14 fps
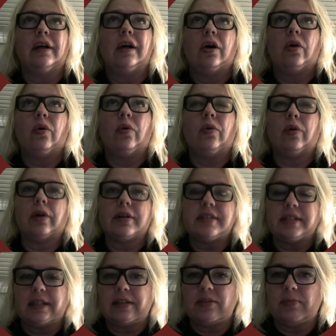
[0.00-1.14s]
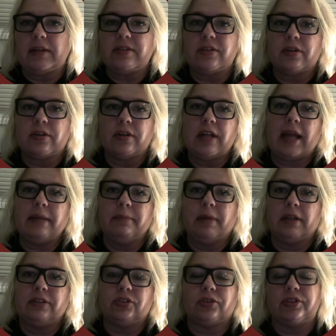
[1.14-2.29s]
or 6 months or 9
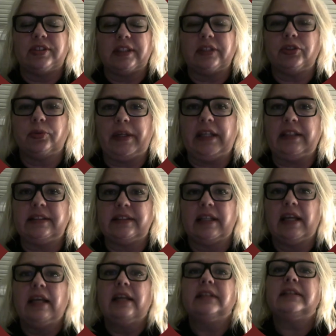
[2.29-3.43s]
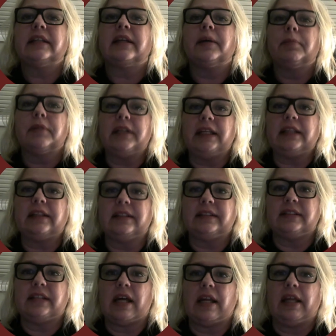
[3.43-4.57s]
months or 6 weeks to complete the
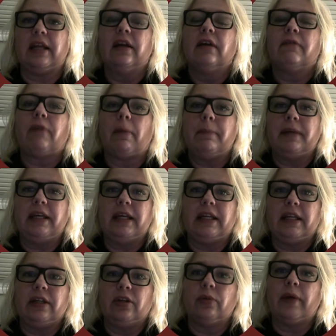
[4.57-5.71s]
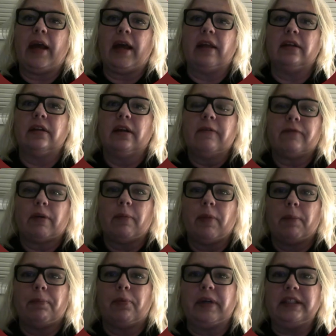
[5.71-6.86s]
study from beginning to end, from the
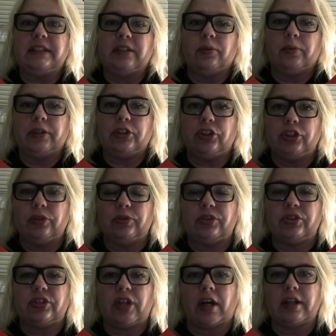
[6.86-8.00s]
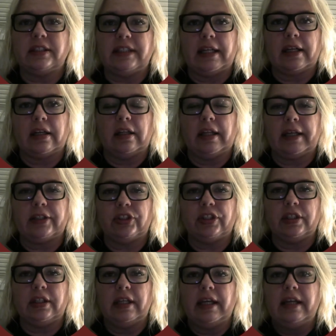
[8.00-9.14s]
point in which you start data
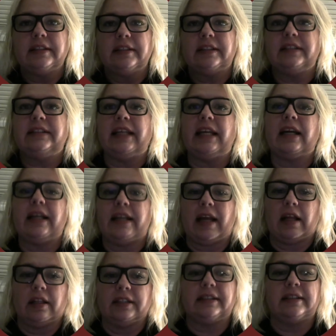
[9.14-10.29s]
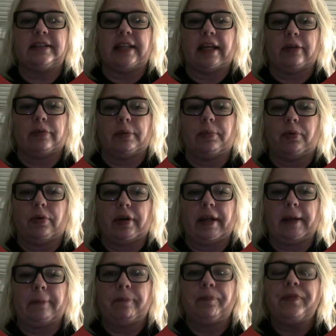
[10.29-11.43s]
collection to data analysis and
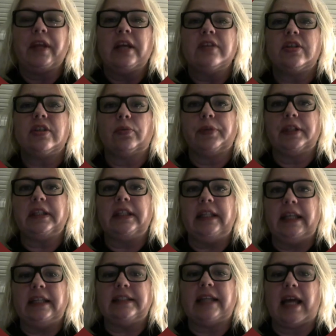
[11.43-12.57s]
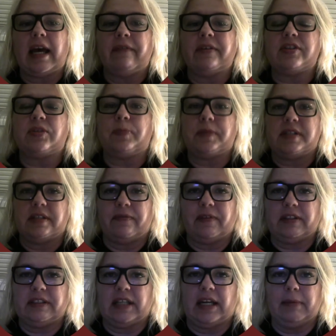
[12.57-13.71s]
reporting. So you'll really need to have a specific
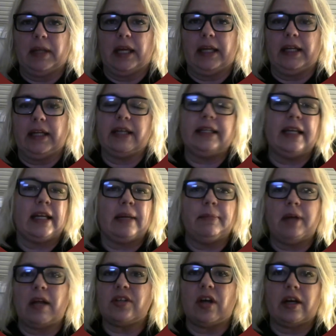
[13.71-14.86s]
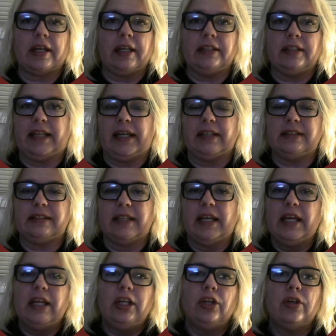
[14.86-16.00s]
timeline. Again, I'm not talking dates.
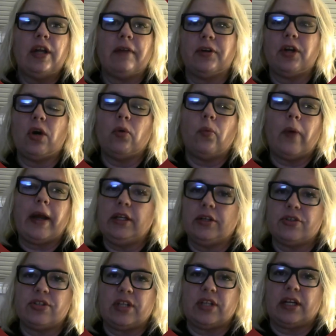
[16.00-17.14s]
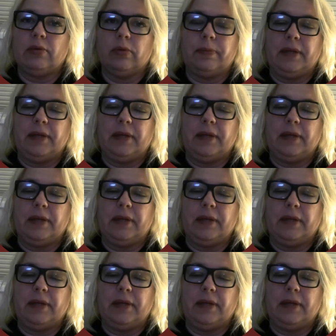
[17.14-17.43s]
You never know when your study will be